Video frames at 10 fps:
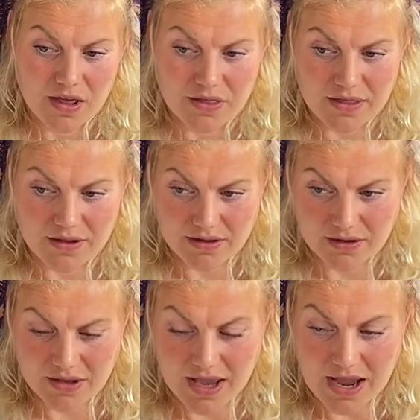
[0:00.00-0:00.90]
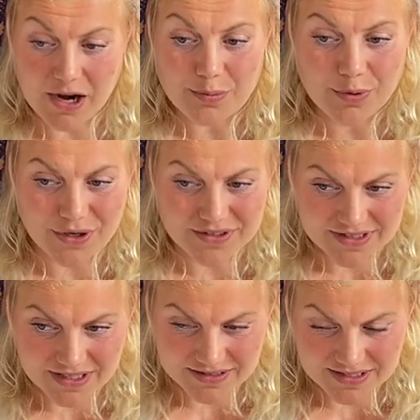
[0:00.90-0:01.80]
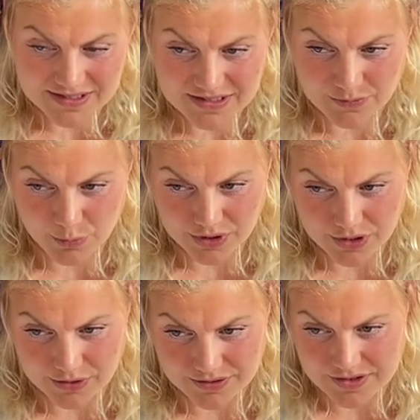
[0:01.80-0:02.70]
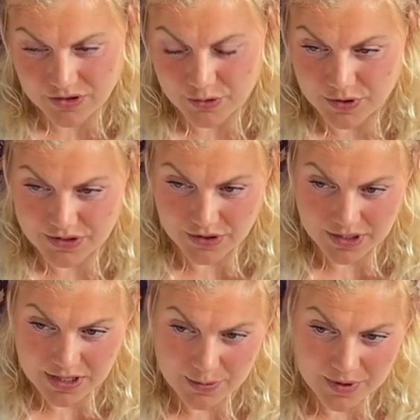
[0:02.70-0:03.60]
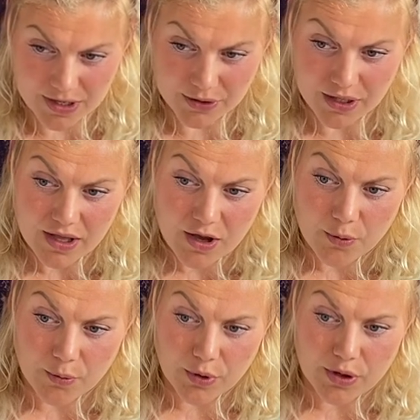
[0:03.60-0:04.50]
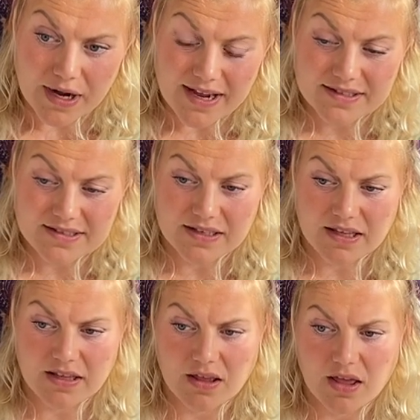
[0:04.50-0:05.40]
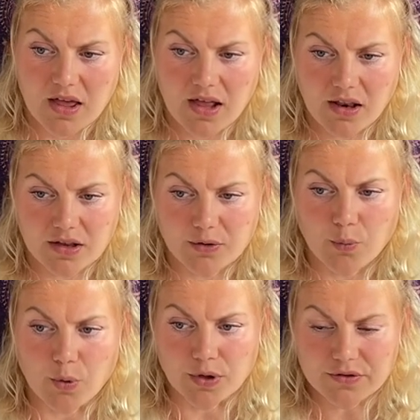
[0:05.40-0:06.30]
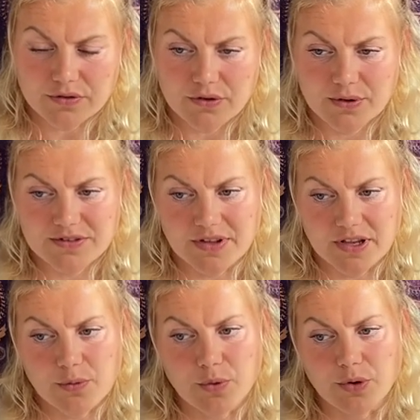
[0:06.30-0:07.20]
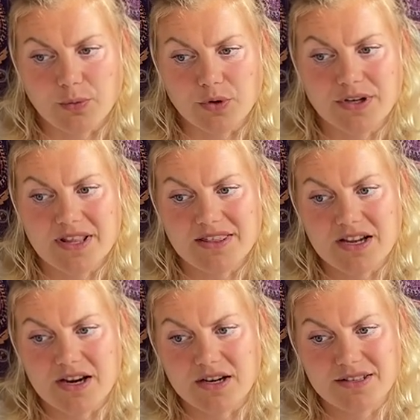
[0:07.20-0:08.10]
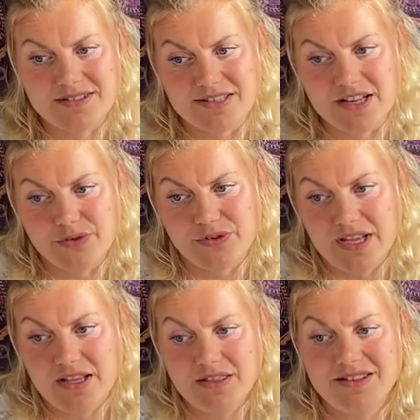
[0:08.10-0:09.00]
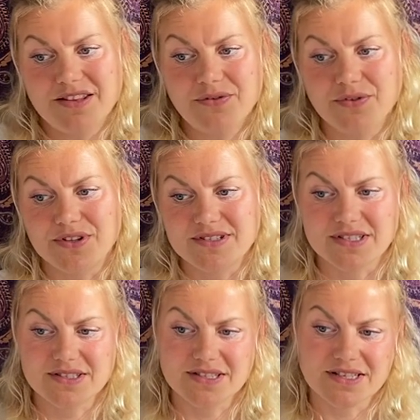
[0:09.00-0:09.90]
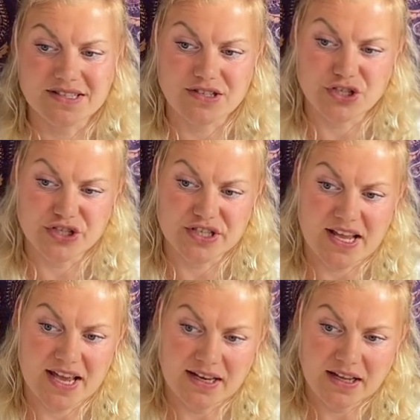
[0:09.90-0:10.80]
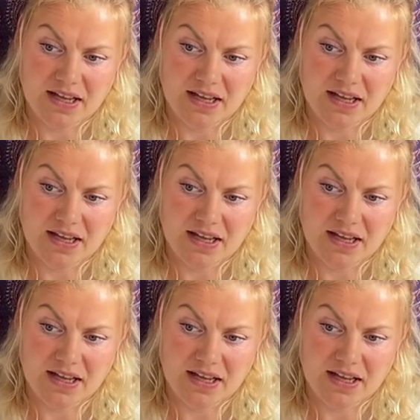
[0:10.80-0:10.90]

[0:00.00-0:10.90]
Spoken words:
The air poisonings and these molecules that you were talking about were actually a lot worse during Second World War than they are day to day. The difference is just that